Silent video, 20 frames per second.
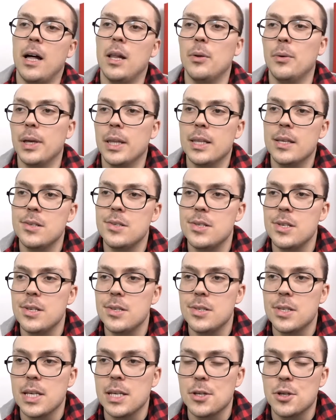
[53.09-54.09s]
Following this
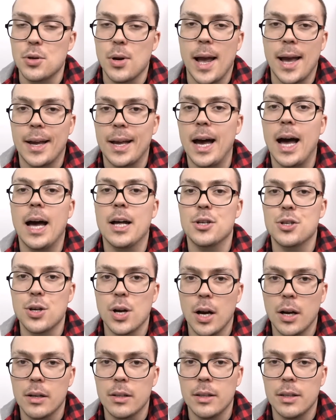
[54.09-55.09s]
is the track Hot
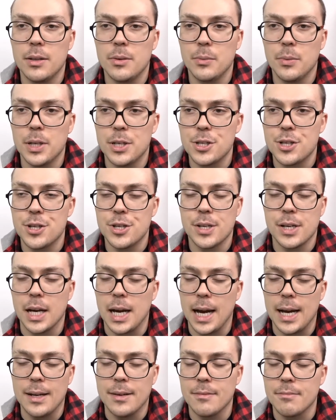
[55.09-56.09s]
Chocolate, which
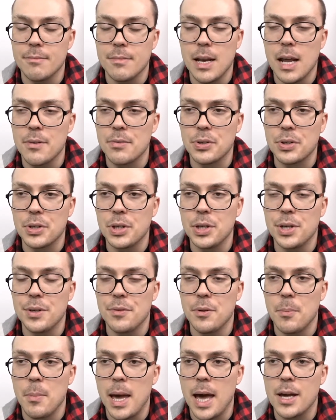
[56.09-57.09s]
I never could
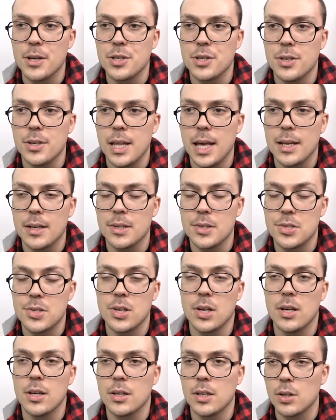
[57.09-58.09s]
have imagined that a
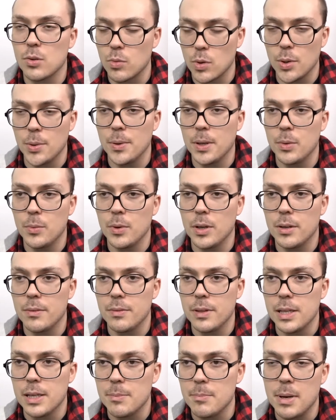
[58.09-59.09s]
song could ruin one
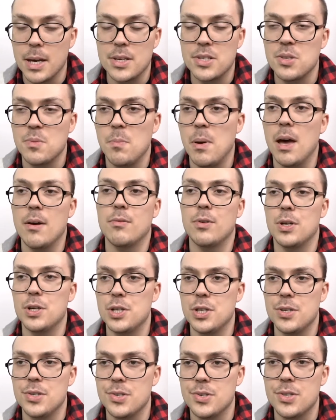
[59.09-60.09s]
of the best
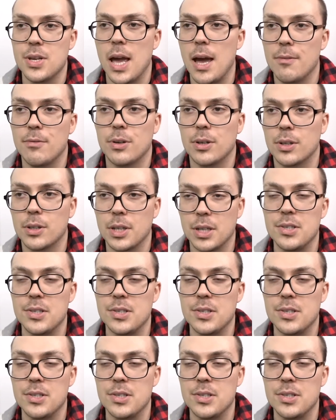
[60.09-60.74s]
beverages ever